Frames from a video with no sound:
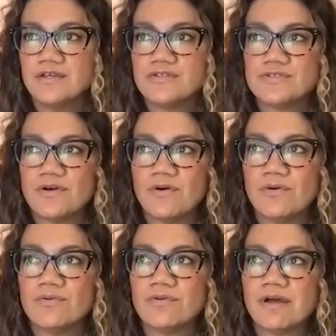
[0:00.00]

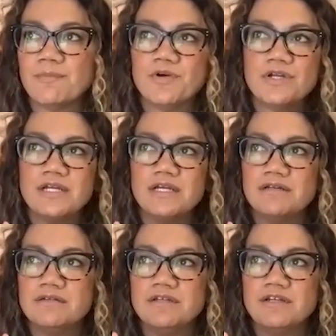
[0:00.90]
So I put
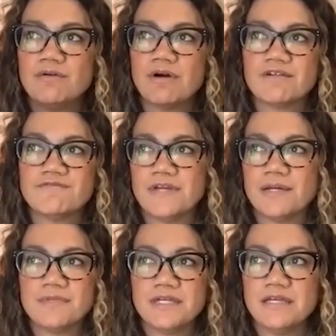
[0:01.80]
in, you know, our
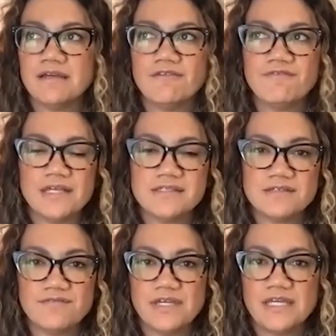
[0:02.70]
family events
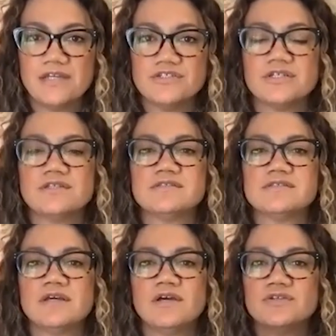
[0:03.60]
and
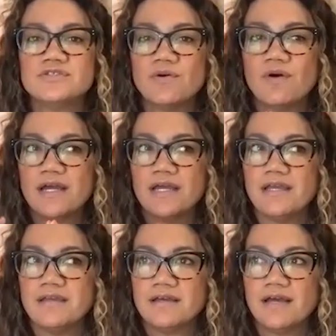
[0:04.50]
vacations. So
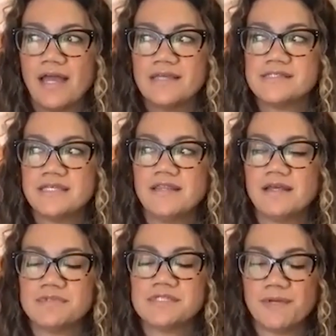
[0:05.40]
I I see
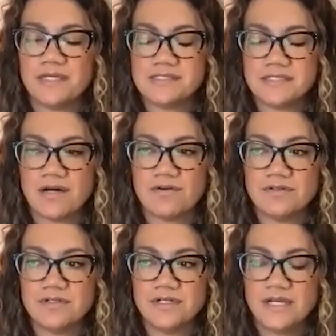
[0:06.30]
them spaced out.